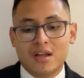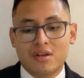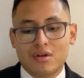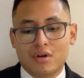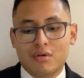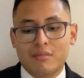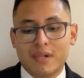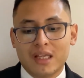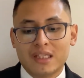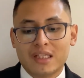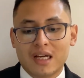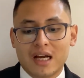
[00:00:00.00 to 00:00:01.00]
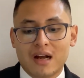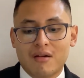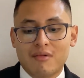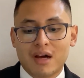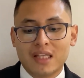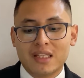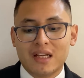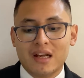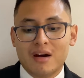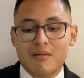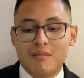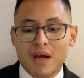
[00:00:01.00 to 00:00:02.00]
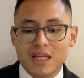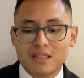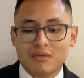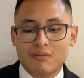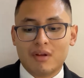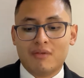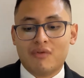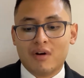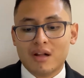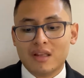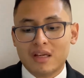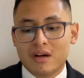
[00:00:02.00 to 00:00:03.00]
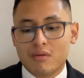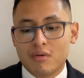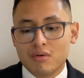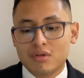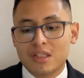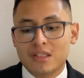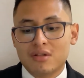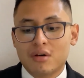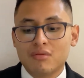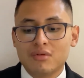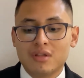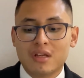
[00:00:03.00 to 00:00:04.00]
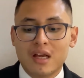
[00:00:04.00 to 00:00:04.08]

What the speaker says: documents a right iliac mass with focal necrosis zones